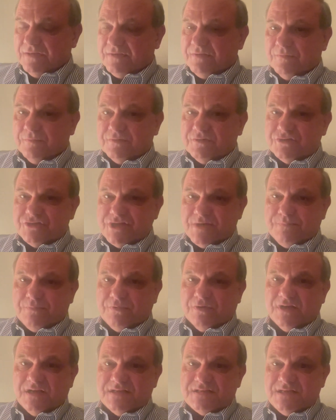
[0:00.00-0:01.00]
to
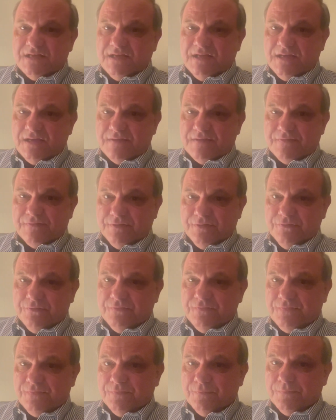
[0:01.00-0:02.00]
jeopardize any other
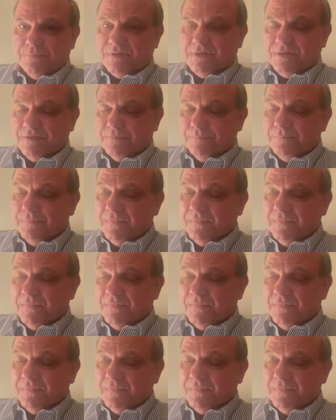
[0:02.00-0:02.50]
YouTuber here,